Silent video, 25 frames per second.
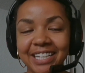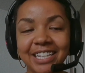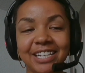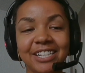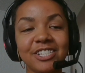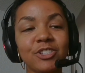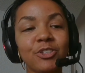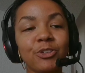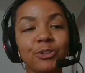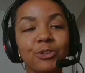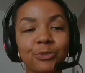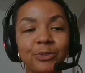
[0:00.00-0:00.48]

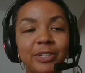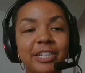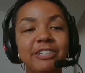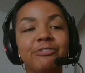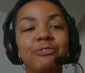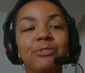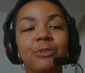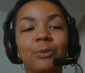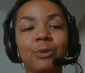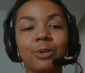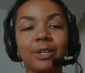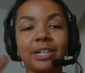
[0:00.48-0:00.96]
So 3 and
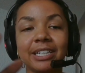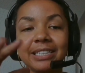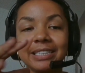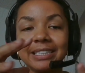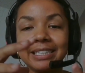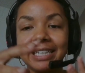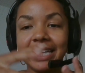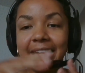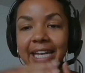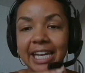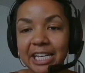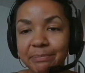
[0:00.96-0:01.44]
4
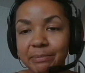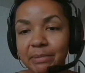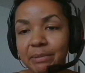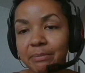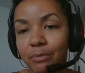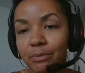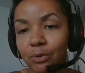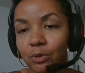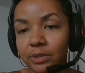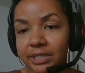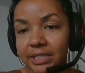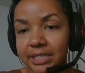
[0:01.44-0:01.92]
can be
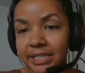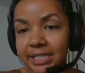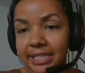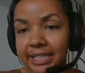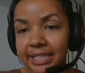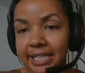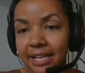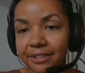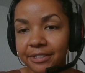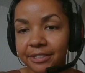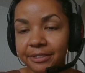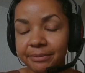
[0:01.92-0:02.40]
molded
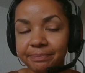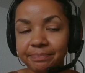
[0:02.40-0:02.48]
together.